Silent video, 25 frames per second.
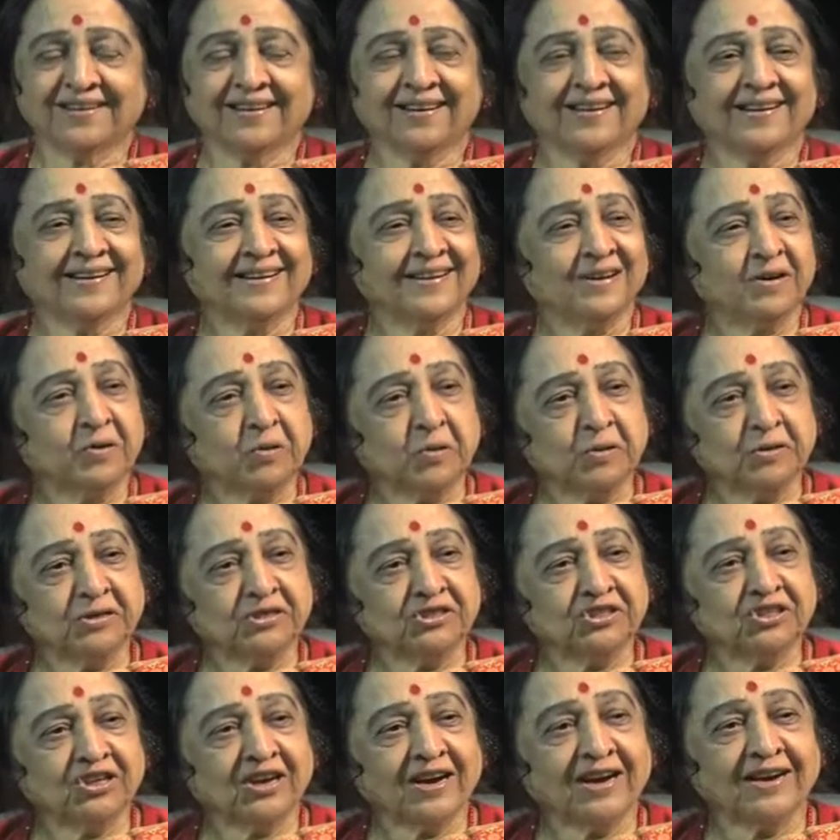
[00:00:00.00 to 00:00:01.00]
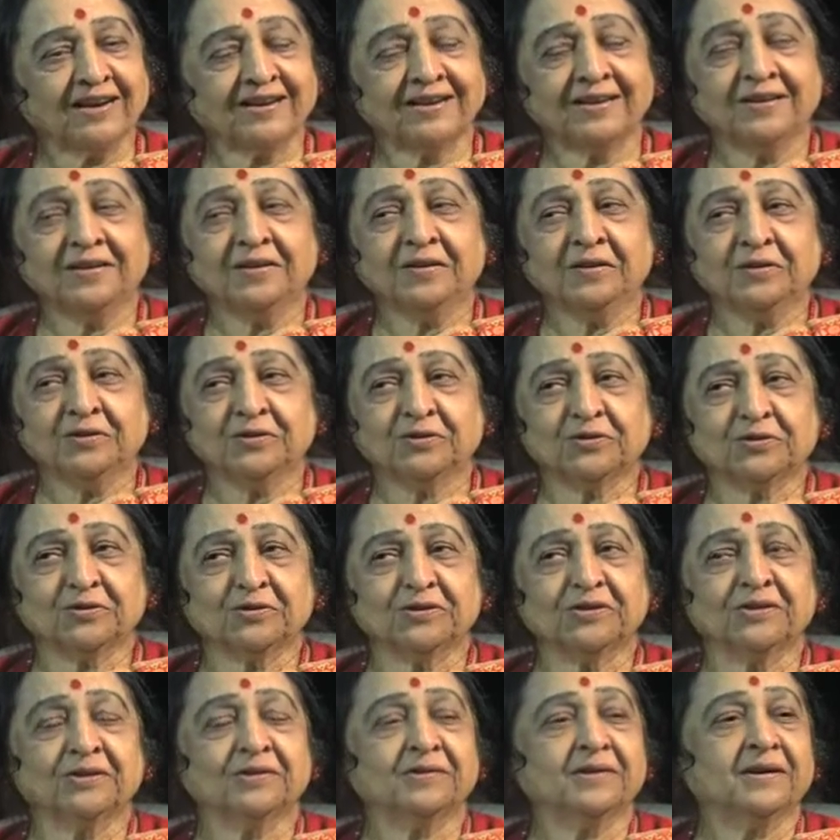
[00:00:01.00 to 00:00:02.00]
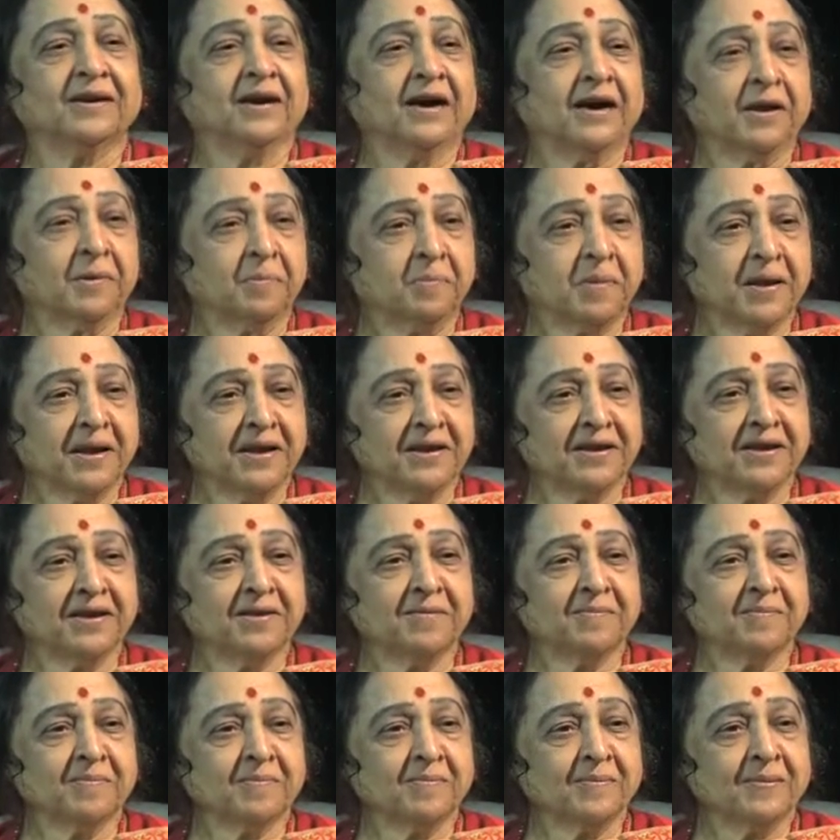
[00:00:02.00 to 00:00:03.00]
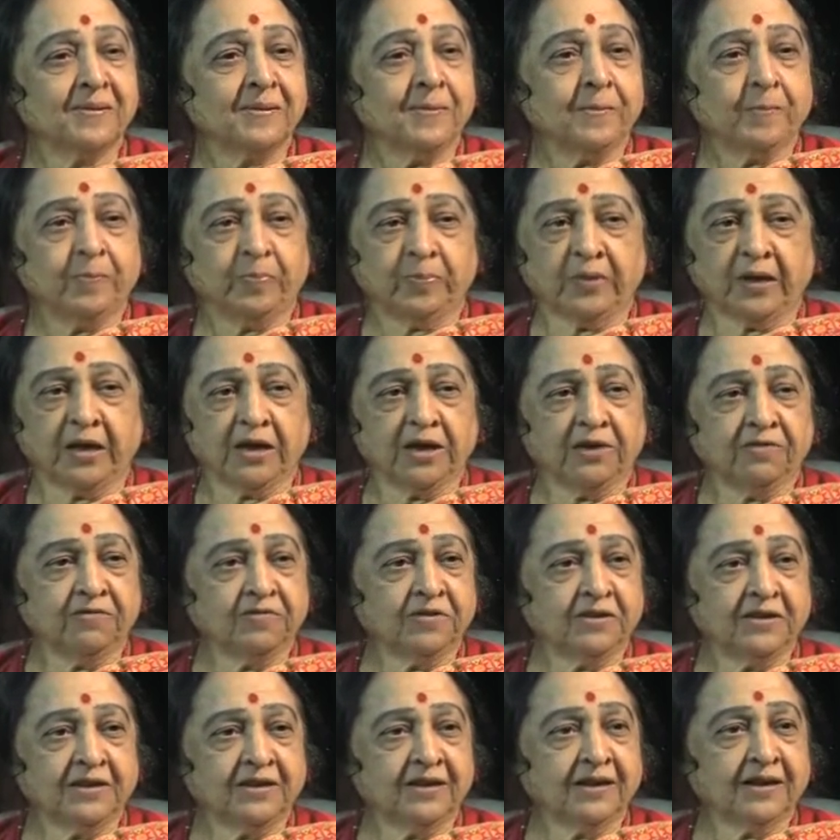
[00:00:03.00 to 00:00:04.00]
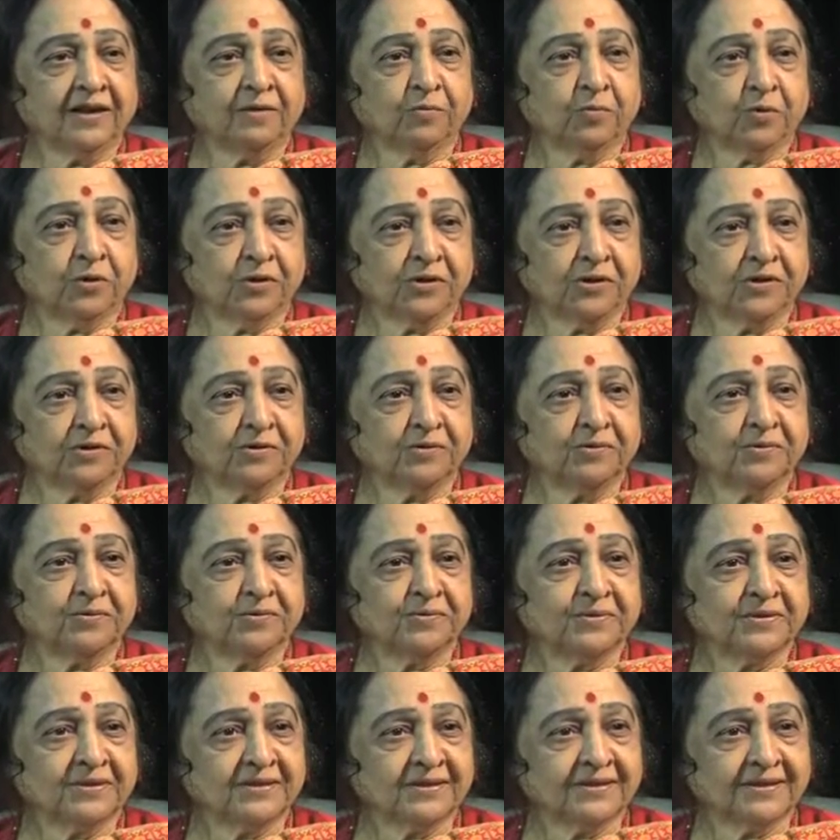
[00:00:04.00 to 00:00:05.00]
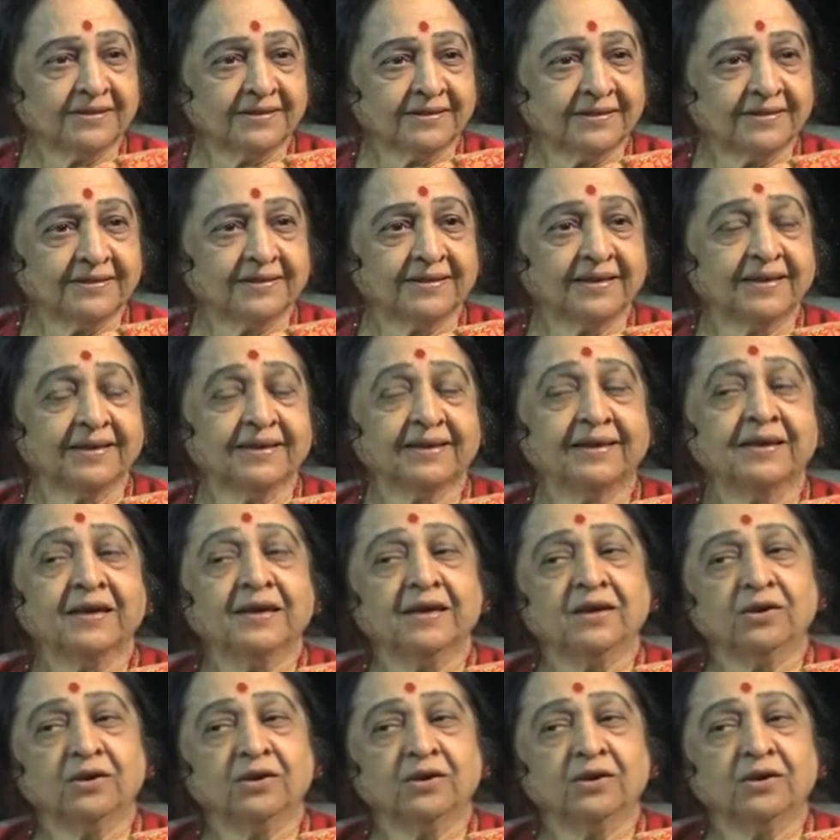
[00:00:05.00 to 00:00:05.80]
and had a long chat, saw the herbarium and everything I wanted to say,